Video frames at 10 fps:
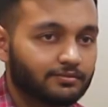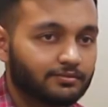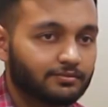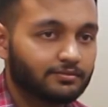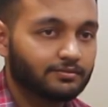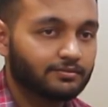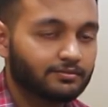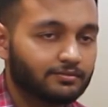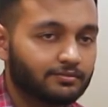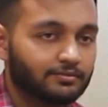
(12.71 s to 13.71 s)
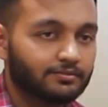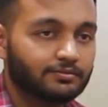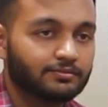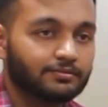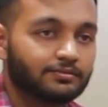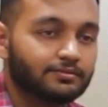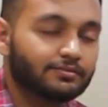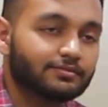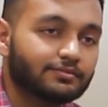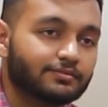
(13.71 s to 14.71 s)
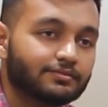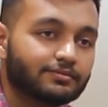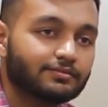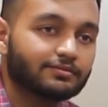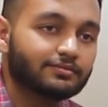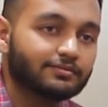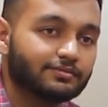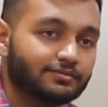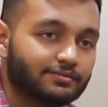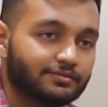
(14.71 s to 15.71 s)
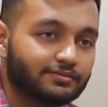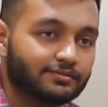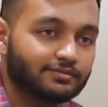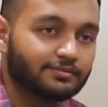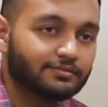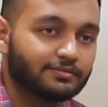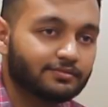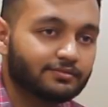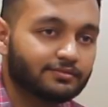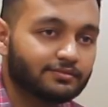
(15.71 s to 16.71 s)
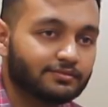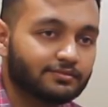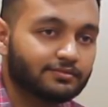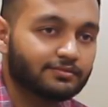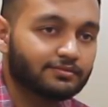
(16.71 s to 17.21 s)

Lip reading: No words are spoken by the person on screen.